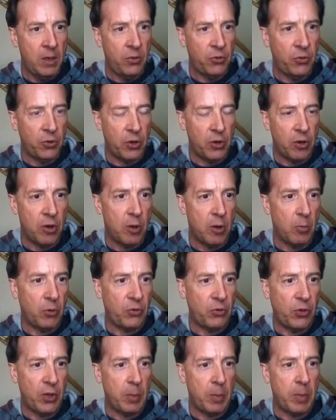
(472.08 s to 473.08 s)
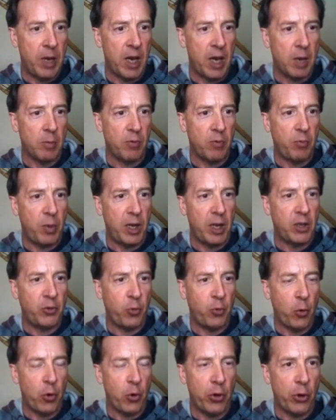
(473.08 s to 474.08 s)
So you're almost to the bottom of page
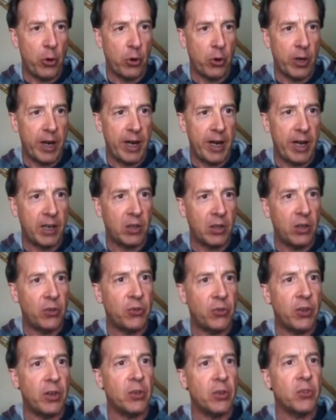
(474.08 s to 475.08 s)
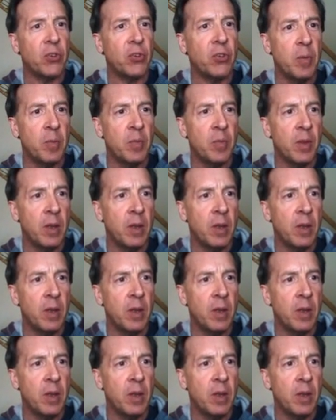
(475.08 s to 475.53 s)
4 of the organic listings